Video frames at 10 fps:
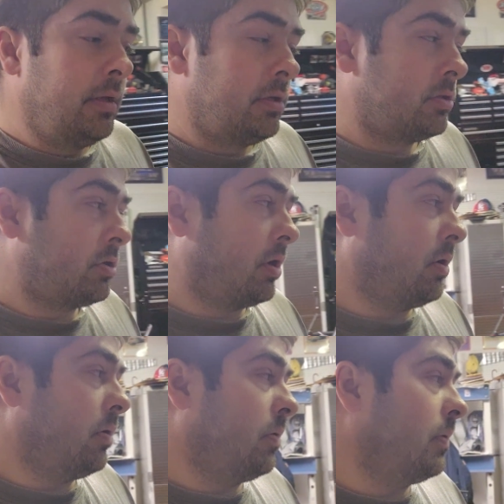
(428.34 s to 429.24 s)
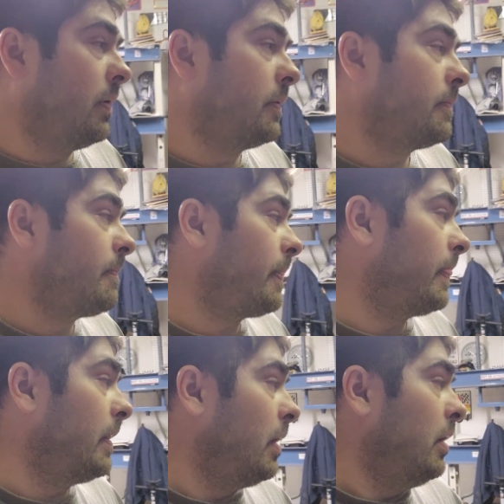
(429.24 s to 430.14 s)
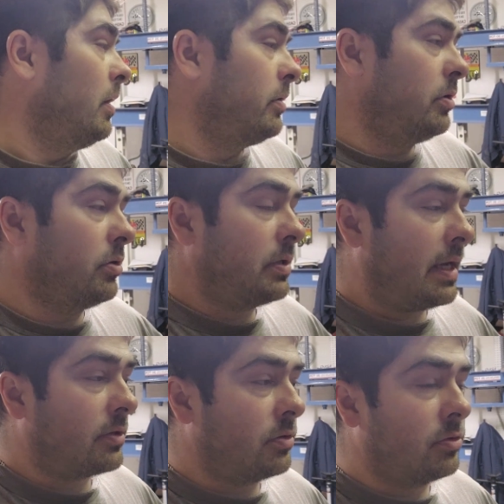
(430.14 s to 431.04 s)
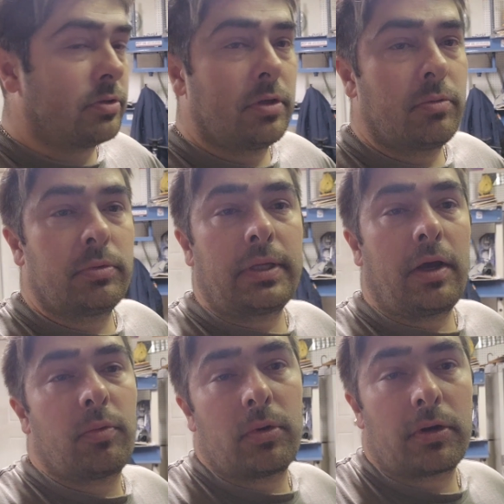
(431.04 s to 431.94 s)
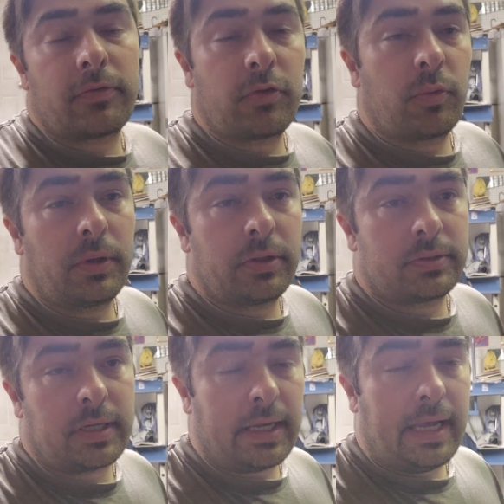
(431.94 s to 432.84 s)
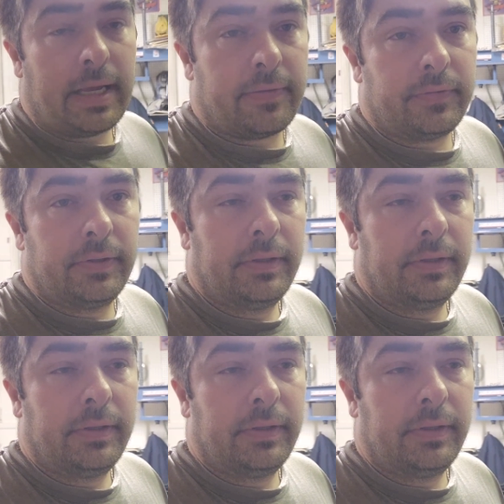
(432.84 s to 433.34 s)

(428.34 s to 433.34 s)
So those axles will not work for the wheels that I have,